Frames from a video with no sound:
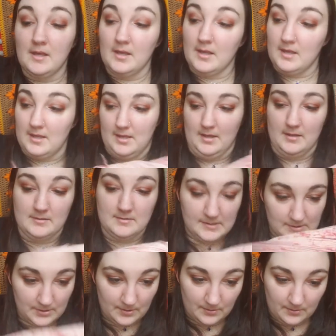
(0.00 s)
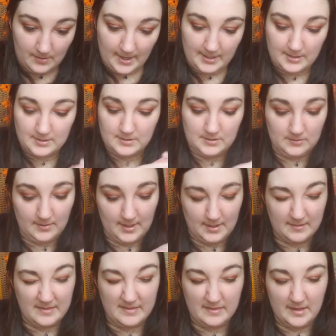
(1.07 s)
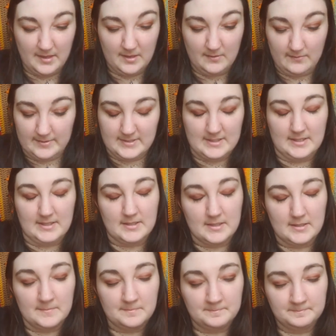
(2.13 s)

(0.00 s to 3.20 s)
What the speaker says: And so I could do, and I think it was I